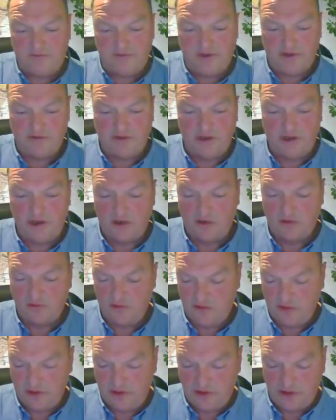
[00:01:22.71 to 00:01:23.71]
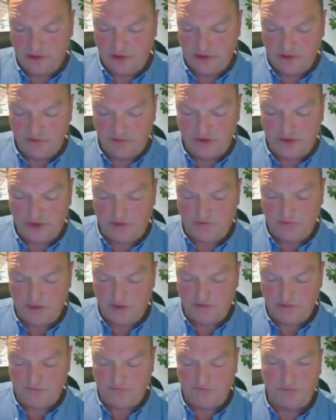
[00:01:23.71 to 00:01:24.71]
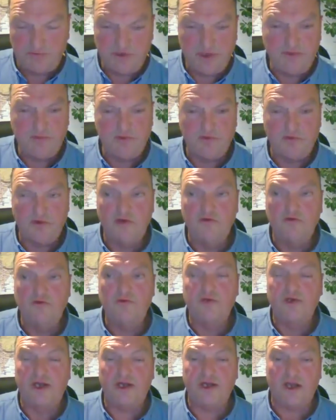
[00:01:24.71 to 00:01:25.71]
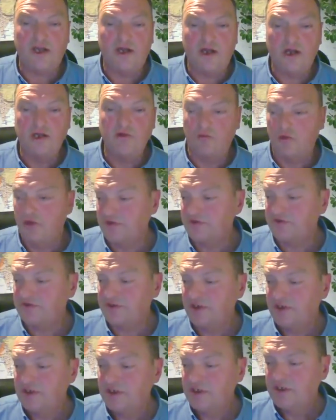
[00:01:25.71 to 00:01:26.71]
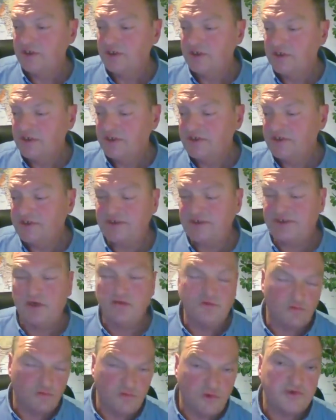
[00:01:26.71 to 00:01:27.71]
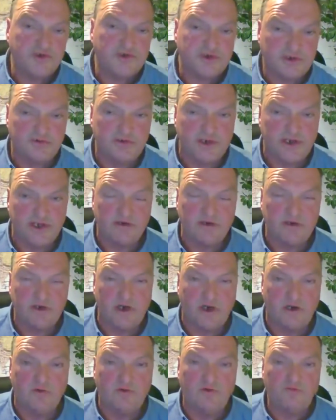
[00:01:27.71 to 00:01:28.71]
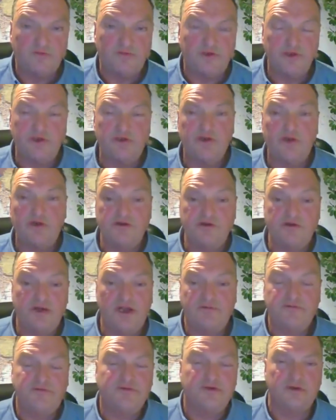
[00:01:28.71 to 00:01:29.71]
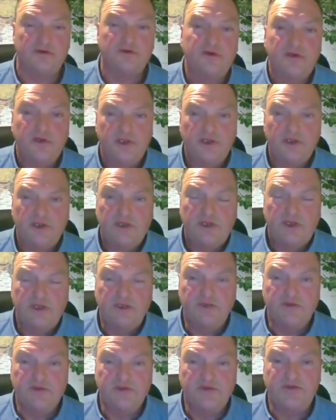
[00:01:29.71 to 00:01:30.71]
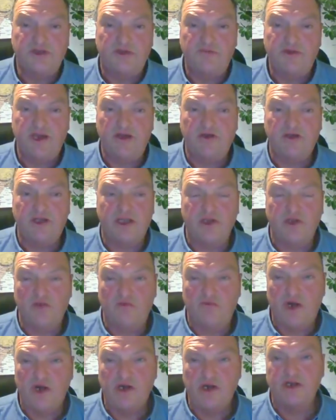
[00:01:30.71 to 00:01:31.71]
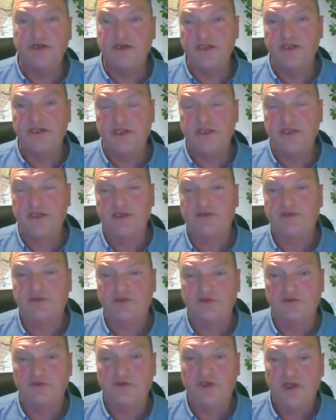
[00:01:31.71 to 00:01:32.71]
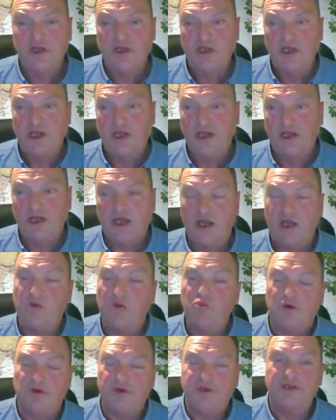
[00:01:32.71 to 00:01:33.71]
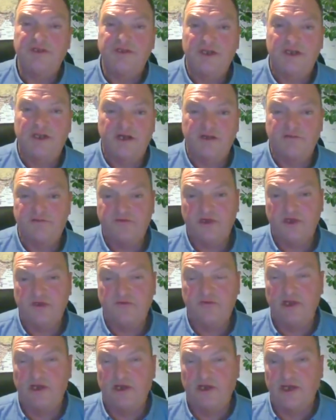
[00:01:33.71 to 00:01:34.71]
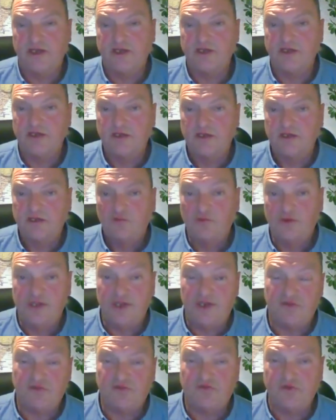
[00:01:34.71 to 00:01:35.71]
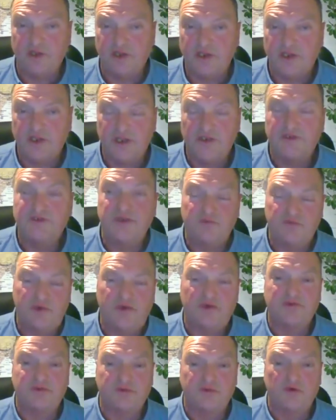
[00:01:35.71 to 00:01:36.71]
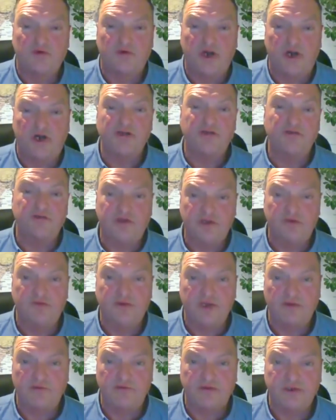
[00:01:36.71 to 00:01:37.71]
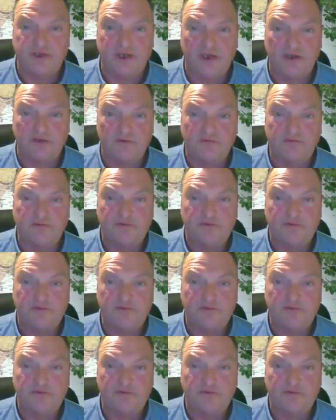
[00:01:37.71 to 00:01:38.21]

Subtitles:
Alcohol, which I wrote for people who, like I was, don't want to quit alcohol, but you know you have to. And you've got to somehow get your mind in gear to what is life going to be like without drink? Is it possible? Are you going to be able to cope?